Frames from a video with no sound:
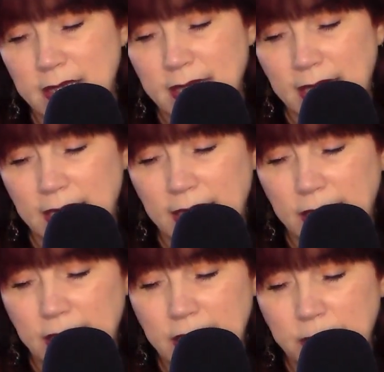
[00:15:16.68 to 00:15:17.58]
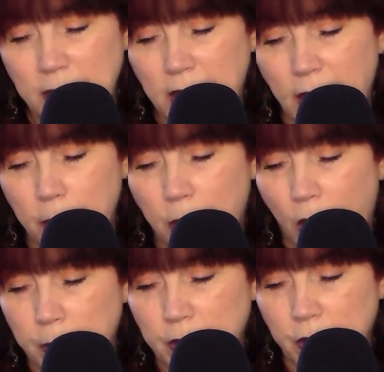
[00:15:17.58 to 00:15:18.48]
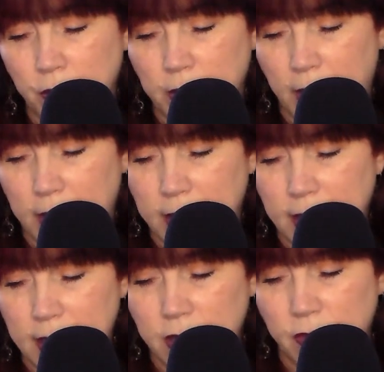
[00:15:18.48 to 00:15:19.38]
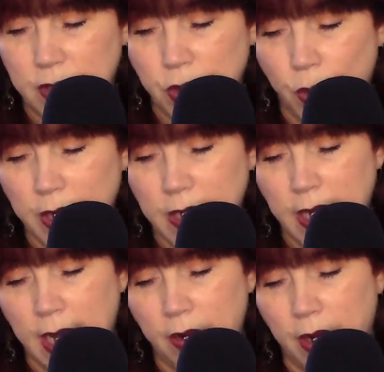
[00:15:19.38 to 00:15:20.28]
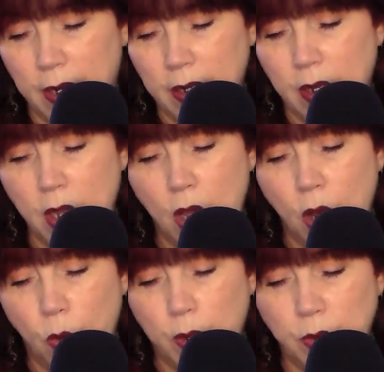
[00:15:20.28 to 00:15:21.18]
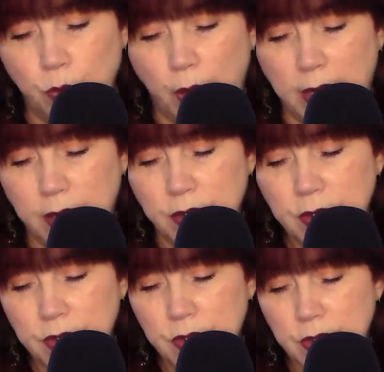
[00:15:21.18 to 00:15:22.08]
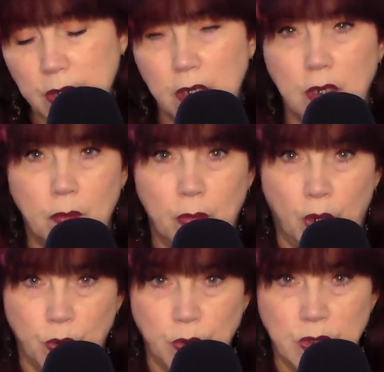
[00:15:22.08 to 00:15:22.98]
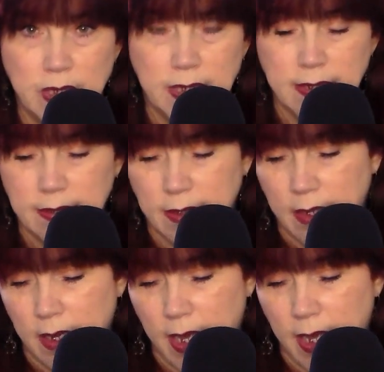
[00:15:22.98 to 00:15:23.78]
St. Nicholas became popular again in the Victorian era when writers, poets,